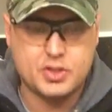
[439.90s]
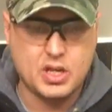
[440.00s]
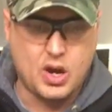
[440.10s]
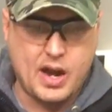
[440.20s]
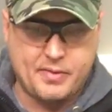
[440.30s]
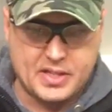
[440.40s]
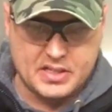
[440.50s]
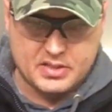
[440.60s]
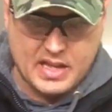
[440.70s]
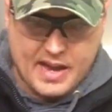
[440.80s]
So
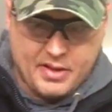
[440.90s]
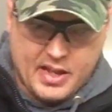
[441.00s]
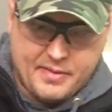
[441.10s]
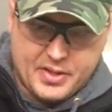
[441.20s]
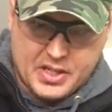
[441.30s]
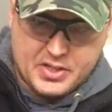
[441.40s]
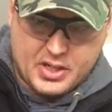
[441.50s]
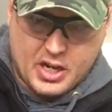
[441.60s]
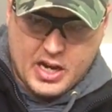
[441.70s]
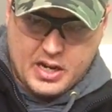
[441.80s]
everything's level, everything's
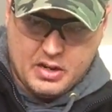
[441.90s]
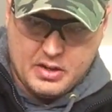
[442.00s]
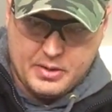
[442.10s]
good.